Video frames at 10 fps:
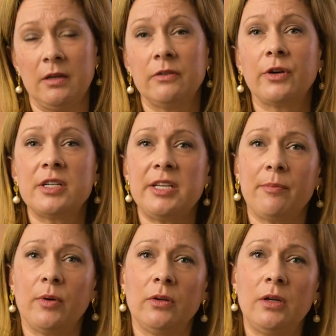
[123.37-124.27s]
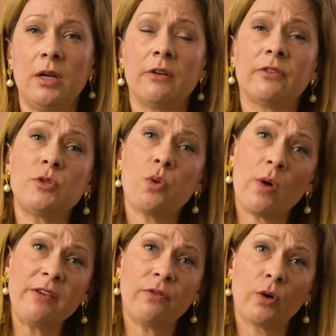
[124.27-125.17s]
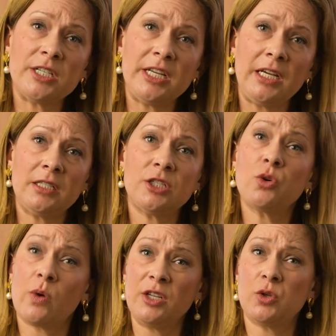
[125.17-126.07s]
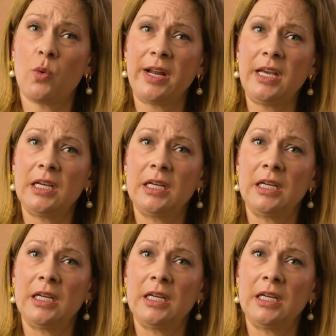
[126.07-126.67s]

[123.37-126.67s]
For example, from 2014 to 2020,